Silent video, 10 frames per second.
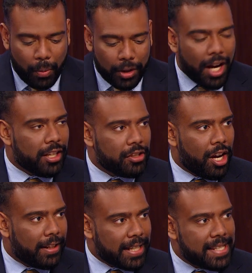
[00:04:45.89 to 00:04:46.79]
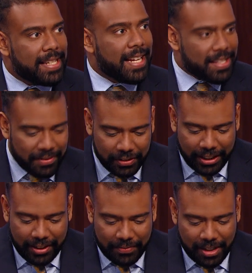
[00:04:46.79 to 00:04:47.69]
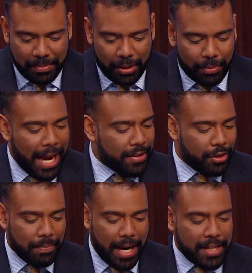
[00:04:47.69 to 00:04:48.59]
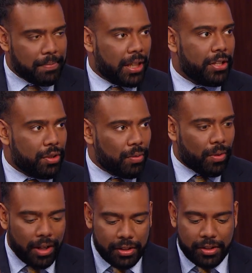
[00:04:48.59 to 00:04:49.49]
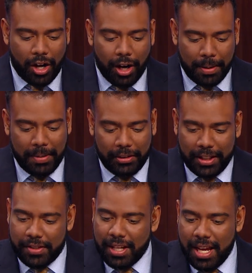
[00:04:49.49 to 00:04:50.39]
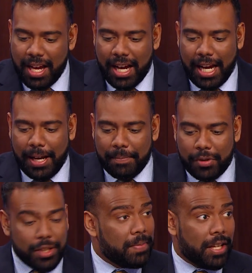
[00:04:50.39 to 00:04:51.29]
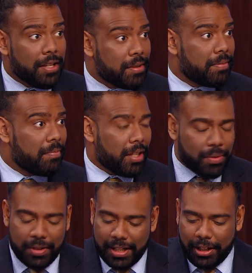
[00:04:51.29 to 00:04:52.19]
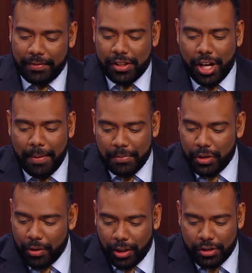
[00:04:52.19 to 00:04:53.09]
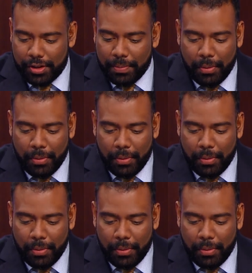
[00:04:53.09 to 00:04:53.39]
we're not going to talk extensively about rats or mice, but I do want to talk about this um, just because, as we said off the top, New York just